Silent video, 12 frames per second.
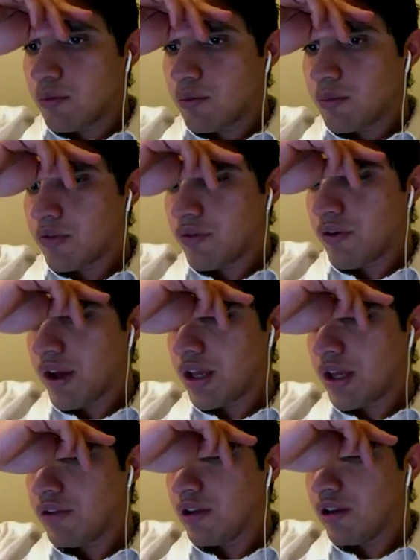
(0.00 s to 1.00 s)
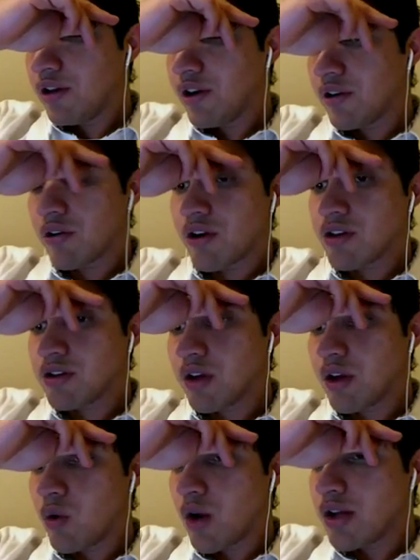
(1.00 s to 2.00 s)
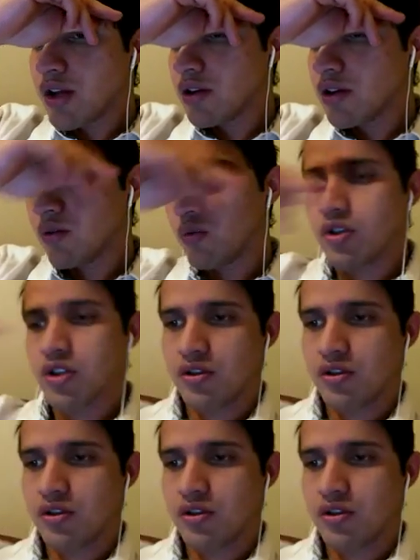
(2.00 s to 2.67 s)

number five, give the linear regression equation. We